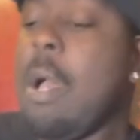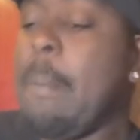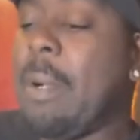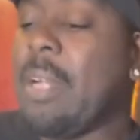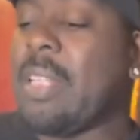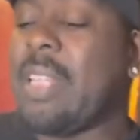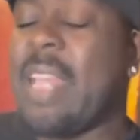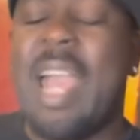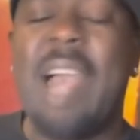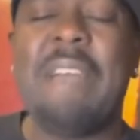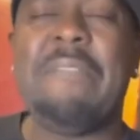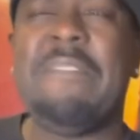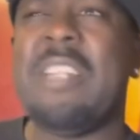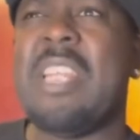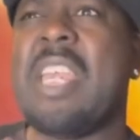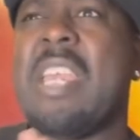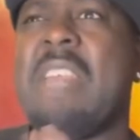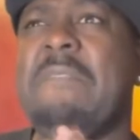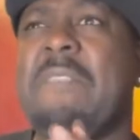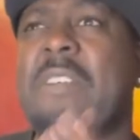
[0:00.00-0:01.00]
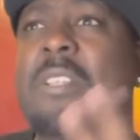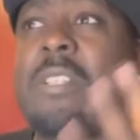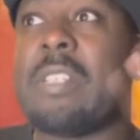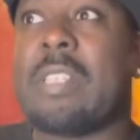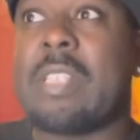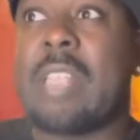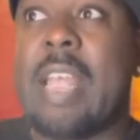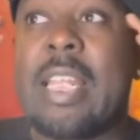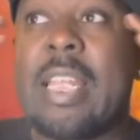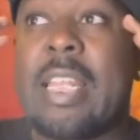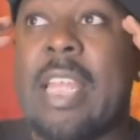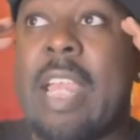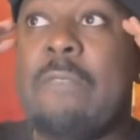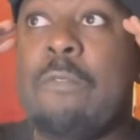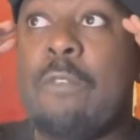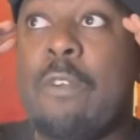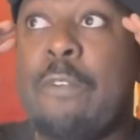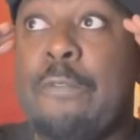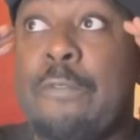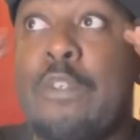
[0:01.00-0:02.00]
But they haven't even, they
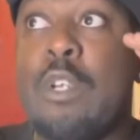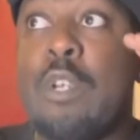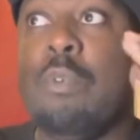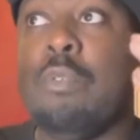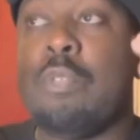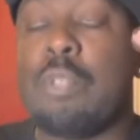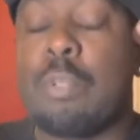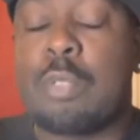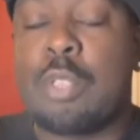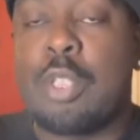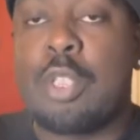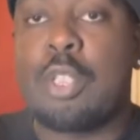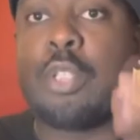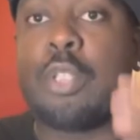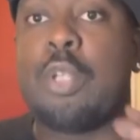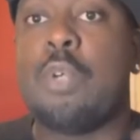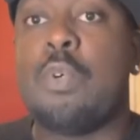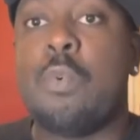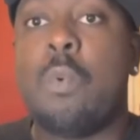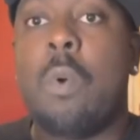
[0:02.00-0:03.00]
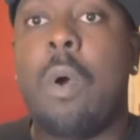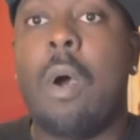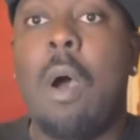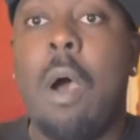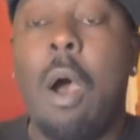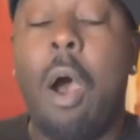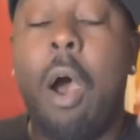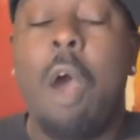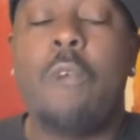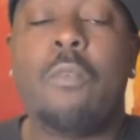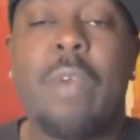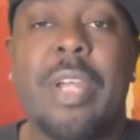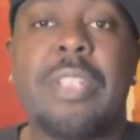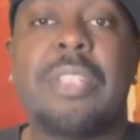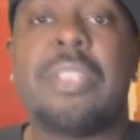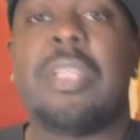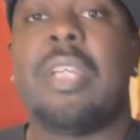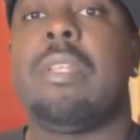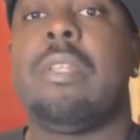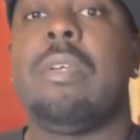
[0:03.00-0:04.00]
refusal to do
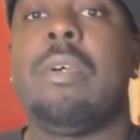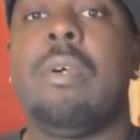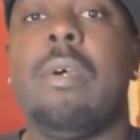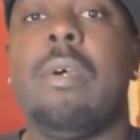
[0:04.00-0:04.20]
R-rated.